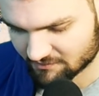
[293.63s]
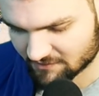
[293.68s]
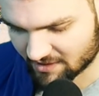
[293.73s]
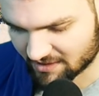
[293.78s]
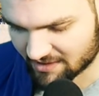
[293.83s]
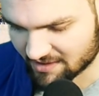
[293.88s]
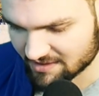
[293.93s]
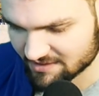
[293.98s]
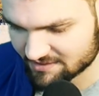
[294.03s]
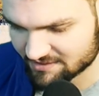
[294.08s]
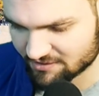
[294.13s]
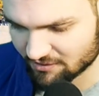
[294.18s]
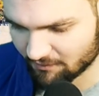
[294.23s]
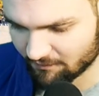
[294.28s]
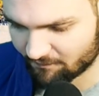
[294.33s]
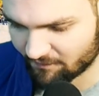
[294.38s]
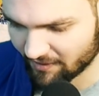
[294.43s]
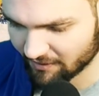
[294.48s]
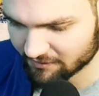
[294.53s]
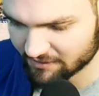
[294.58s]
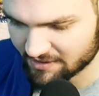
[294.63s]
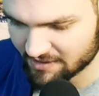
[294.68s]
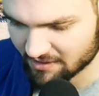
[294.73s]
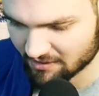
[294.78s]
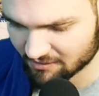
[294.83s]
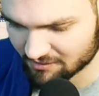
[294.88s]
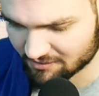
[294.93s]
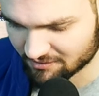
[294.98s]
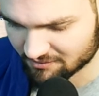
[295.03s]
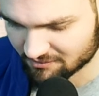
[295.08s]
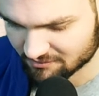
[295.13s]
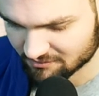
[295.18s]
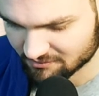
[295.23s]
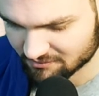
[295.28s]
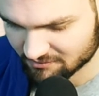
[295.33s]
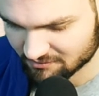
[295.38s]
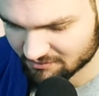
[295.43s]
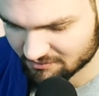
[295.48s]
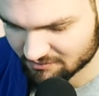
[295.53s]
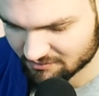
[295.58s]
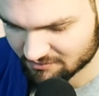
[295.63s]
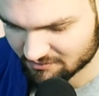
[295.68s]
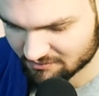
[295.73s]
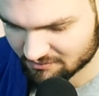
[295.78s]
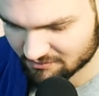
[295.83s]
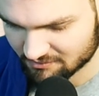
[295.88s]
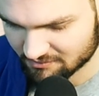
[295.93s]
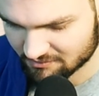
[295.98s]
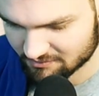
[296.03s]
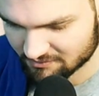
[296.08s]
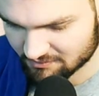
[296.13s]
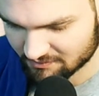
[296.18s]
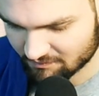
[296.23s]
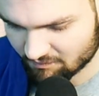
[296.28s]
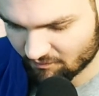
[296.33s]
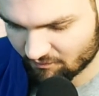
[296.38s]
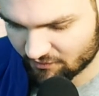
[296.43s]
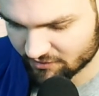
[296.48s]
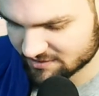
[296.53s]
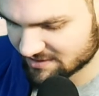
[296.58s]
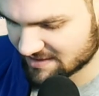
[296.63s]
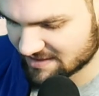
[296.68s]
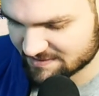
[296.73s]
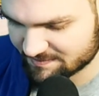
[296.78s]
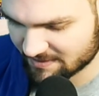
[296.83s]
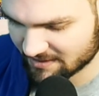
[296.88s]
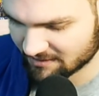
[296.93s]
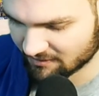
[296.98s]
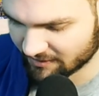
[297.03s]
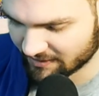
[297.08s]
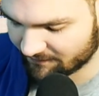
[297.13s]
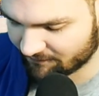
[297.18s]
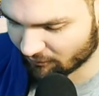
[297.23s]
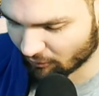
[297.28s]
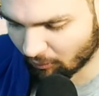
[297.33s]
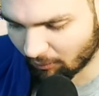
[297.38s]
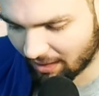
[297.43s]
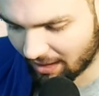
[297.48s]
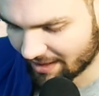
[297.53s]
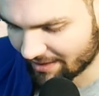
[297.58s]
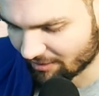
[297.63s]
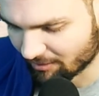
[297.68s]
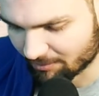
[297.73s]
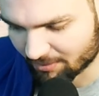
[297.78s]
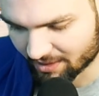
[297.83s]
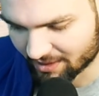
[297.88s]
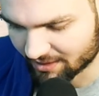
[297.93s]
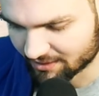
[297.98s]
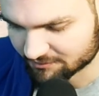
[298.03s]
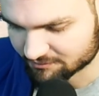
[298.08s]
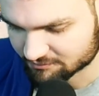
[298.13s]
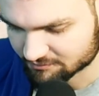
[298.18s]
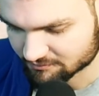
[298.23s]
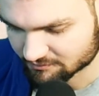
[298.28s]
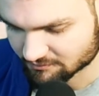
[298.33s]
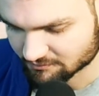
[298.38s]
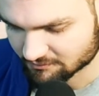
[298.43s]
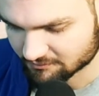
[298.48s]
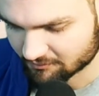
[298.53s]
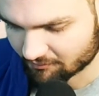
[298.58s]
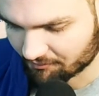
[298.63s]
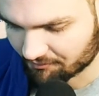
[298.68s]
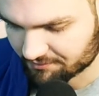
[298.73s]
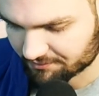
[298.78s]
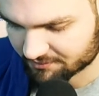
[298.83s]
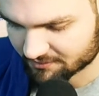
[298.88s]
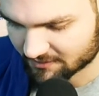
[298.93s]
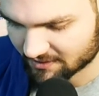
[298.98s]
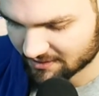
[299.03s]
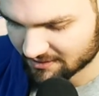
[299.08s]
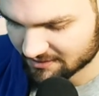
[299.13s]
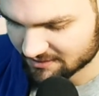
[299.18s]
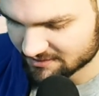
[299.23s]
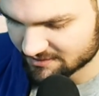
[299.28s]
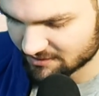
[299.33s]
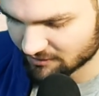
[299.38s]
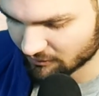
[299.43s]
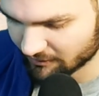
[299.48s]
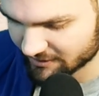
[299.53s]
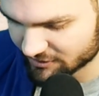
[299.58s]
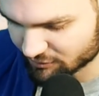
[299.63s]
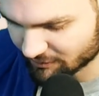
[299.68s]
Like, he's still fairly young. Feels like he's been in the league for a while, but still only